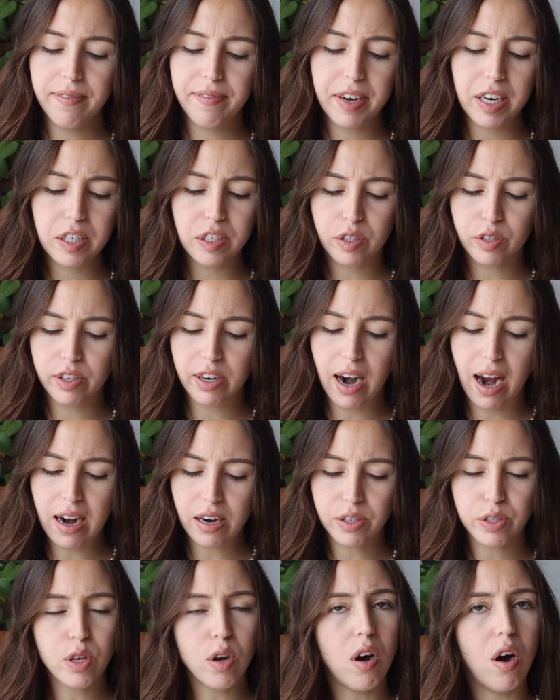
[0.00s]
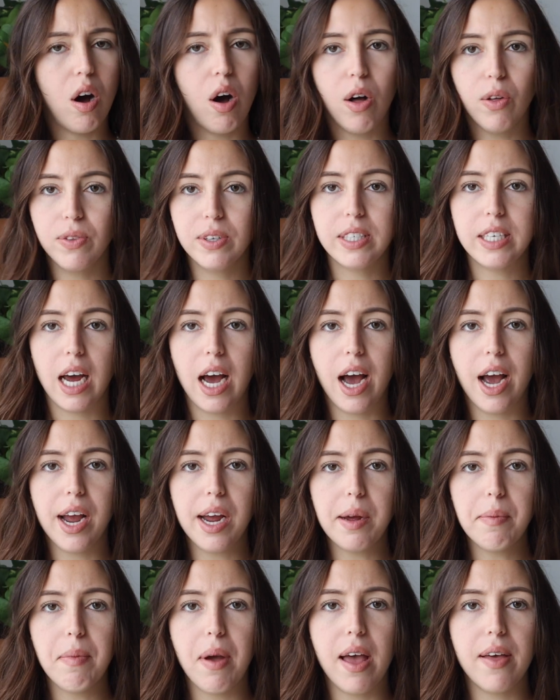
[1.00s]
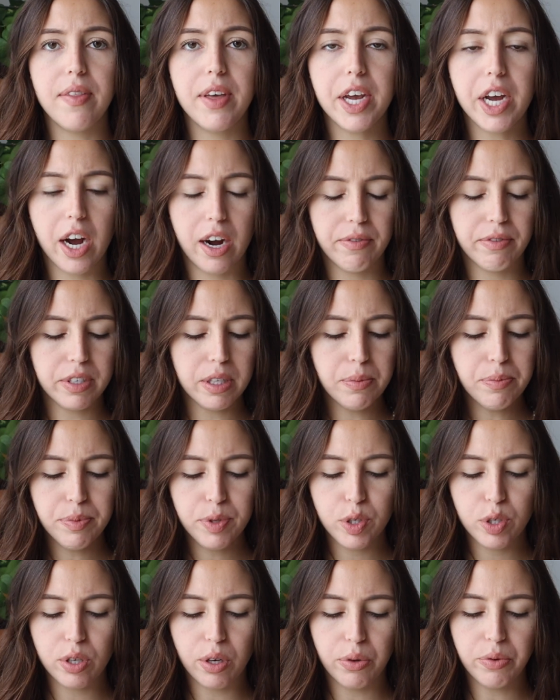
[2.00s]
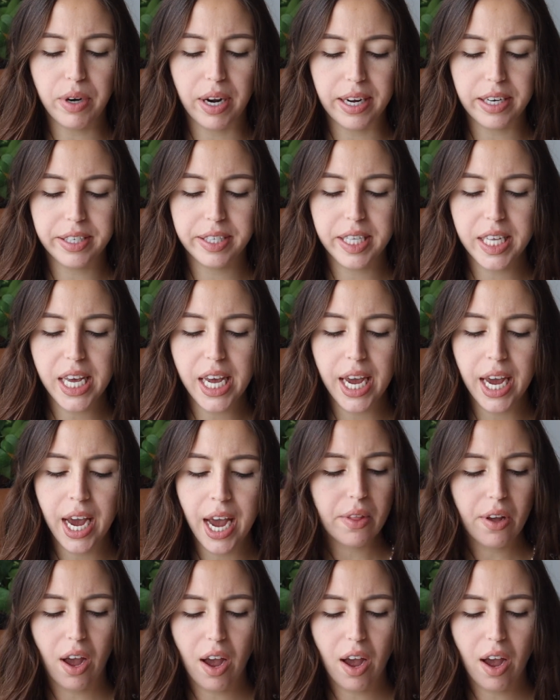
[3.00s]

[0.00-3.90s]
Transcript: fix cracks all the time and they cover them so nicely.